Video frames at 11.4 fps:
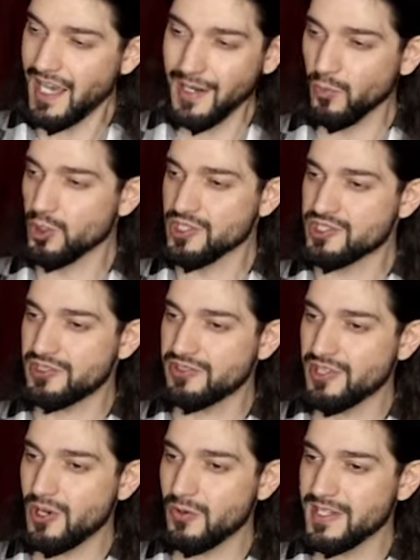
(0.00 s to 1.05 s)
And wouldn't you
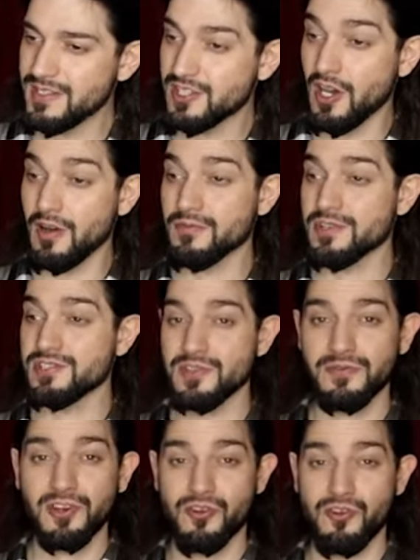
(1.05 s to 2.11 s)
know it, coverage
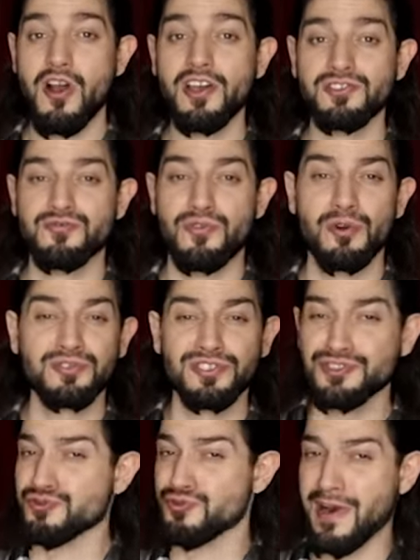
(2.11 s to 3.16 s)
of Crossroads
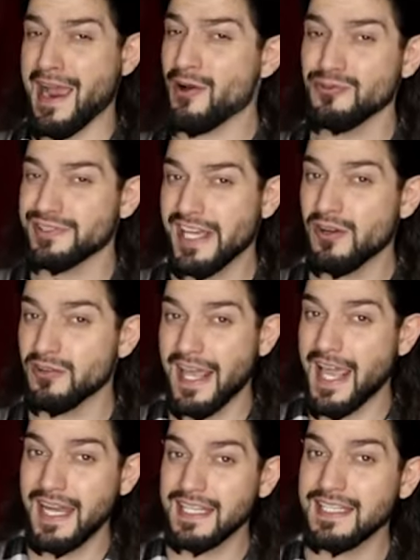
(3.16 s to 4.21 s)
drowned out
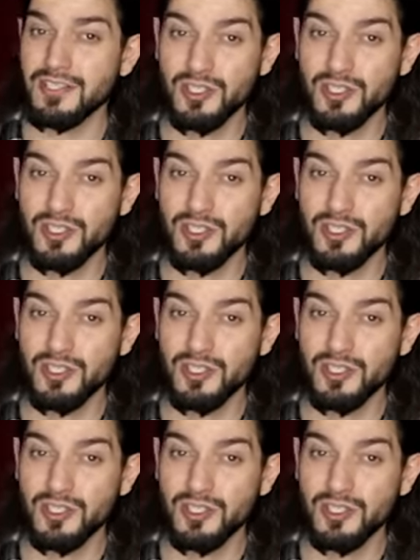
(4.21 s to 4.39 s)
any